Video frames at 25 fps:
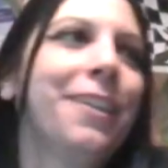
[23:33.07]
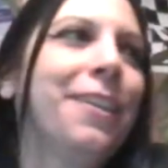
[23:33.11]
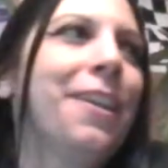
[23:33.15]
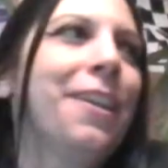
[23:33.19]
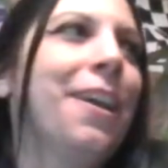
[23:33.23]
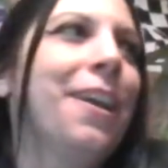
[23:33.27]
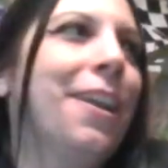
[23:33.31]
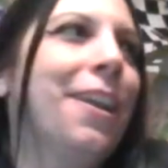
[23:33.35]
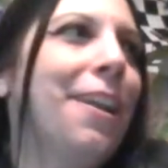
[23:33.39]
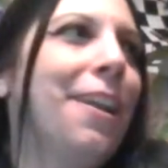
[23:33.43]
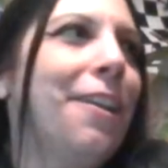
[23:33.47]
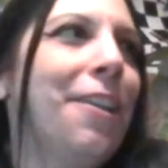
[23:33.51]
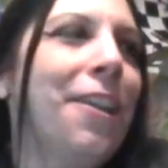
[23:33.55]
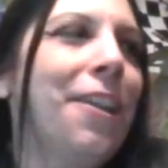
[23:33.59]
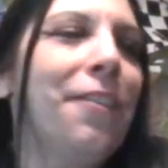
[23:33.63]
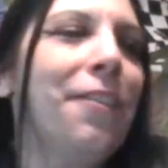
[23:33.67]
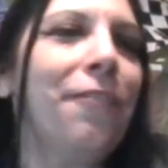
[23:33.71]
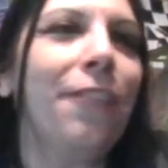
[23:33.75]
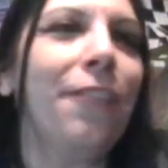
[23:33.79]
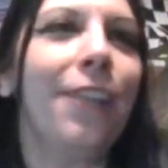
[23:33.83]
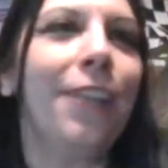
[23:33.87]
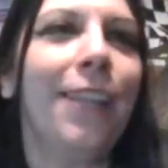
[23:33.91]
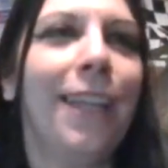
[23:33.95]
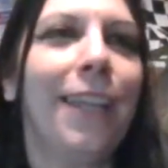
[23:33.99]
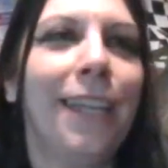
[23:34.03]
And I
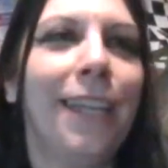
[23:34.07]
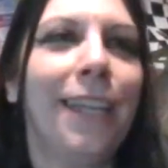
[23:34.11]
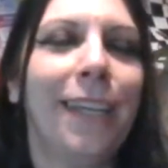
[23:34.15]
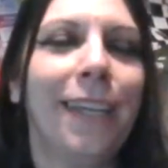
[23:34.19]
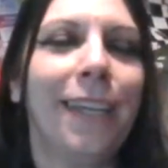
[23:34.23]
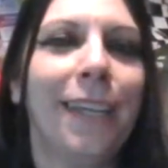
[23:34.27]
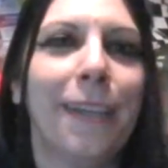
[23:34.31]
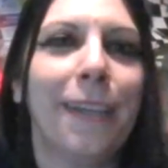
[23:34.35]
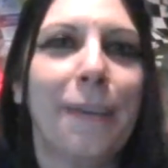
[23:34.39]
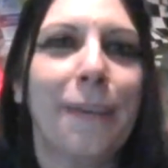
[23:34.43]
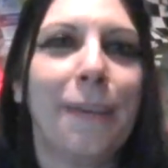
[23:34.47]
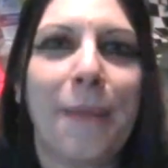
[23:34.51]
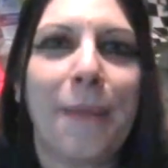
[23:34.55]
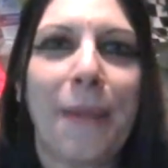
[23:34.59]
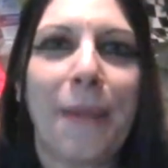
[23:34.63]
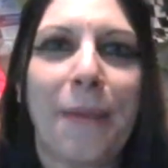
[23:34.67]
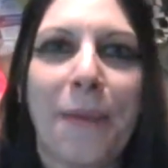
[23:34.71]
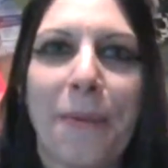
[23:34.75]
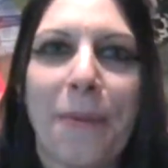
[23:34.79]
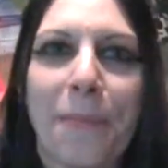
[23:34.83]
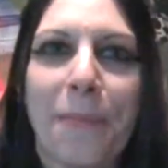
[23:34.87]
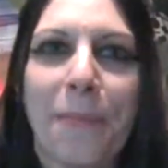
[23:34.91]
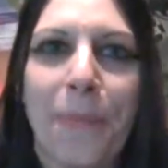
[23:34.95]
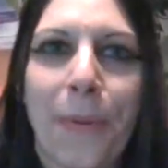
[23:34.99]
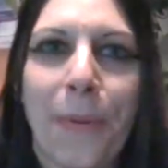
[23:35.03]
feel like
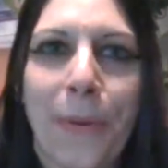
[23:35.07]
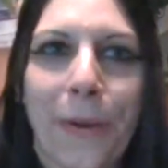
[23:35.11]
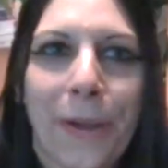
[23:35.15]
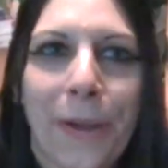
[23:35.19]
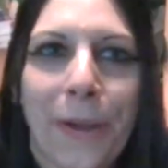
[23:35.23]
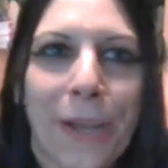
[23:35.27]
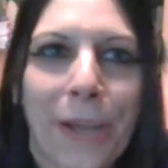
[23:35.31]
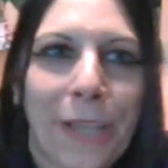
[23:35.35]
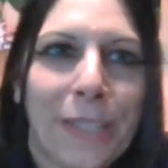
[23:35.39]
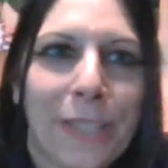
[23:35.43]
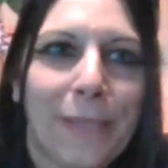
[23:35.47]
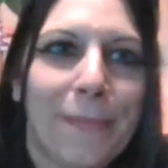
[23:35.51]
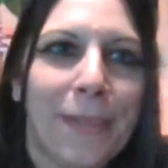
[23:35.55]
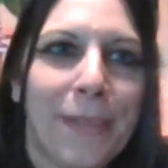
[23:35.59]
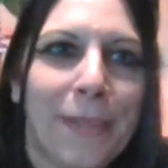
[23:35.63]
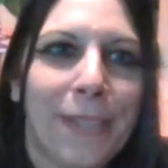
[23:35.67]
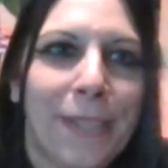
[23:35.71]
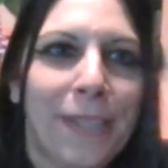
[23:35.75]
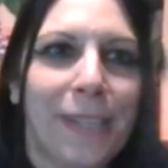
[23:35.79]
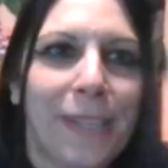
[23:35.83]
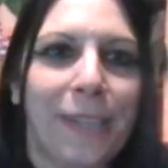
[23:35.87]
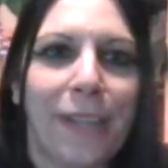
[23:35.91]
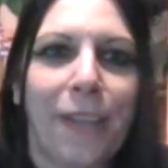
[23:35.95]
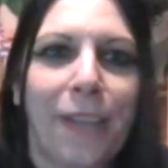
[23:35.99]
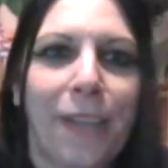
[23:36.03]
my poor husband
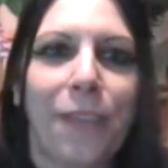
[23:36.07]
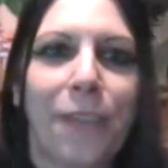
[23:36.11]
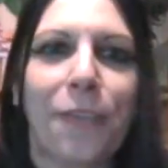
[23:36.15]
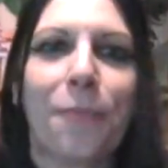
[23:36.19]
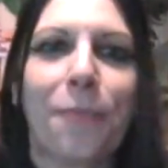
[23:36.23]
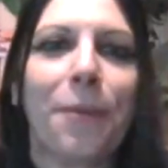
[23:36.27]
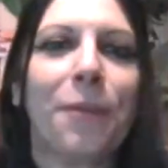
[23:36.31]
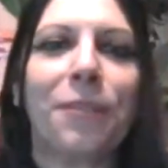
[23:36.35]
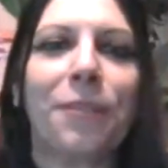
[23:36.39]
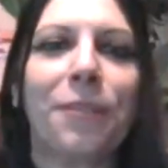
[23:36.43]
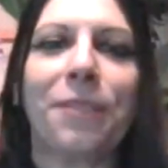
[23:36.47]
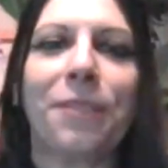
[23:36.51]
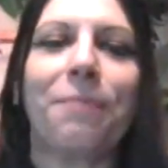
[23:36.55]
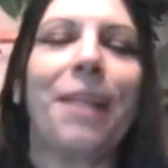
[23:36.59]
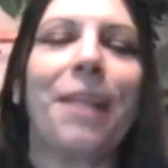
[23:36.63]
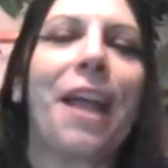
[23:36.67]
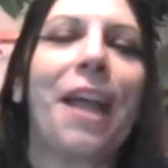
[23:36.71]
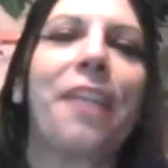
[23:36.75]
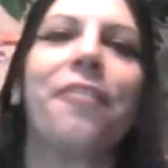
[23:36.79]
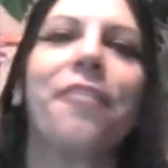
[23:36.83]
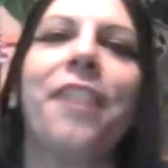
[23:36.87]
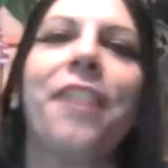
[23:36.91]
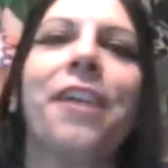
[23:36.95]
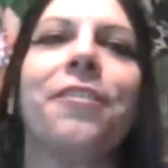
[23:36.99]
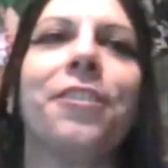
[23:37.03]
and other Bones of
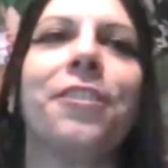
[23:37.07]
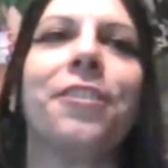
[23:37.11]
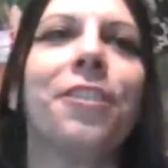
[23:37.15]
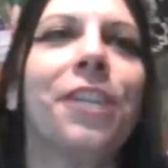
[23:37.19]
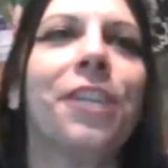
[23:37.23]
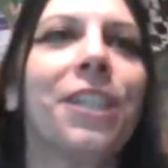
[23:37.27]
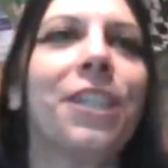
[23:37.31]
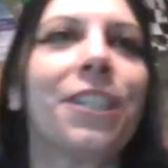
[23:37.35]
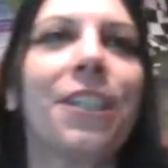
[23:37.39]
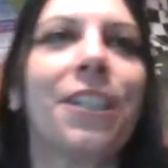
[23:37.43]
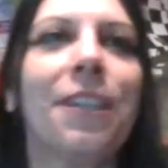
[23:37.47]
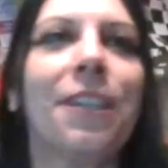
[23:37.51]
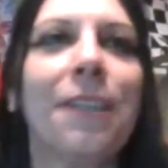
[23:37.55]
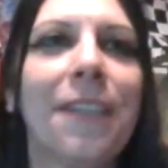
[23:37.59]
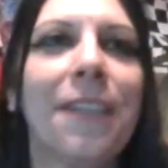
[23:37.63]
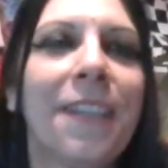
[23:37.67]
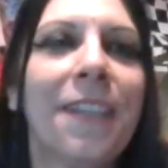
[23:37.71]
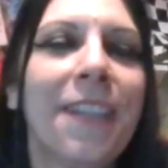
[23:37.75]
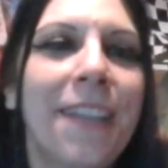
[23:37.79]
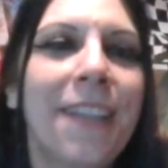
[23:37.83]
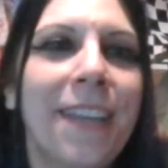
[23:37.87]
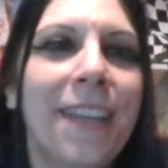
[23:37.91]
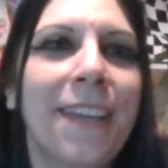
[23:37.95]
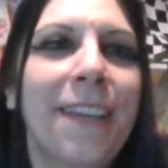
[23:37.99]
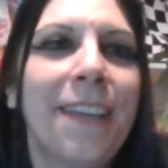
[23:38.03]
Black founder is going to
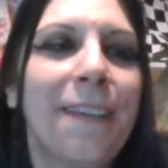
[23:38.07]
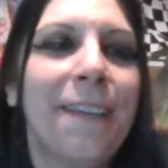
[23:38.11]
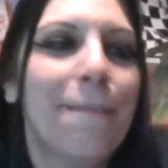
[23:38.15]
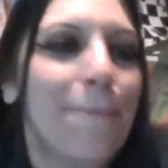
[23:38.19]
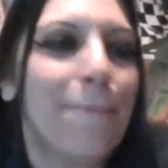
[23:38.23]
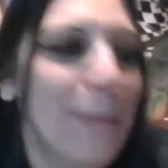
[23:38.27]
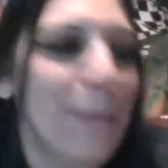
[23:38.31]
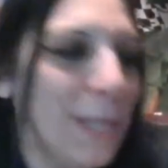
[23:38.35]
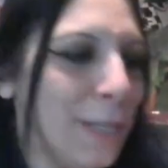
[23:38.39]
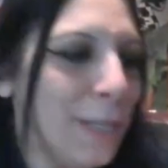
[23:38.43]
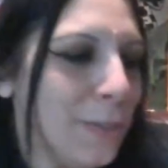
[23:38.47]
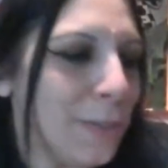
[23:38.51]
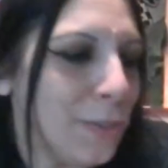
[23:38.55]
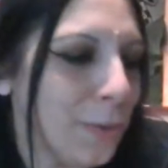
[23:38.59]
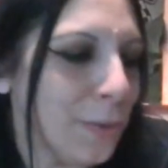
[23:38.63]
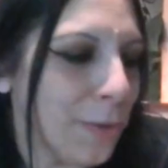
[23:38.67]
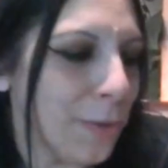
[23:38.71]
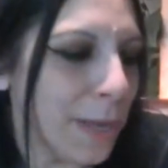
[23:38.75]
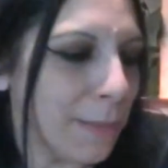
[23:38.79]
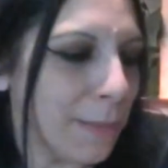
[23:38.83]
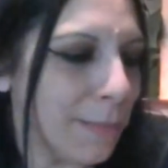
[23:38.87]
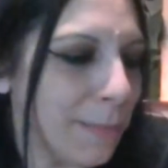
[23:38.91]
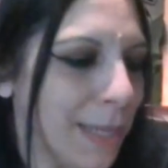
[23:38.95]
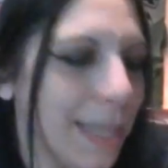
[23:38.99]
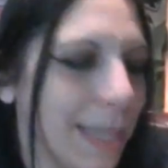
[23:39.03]
be
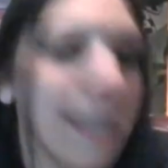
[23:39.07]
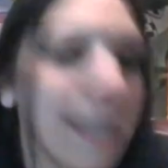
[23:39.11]
enjoying me.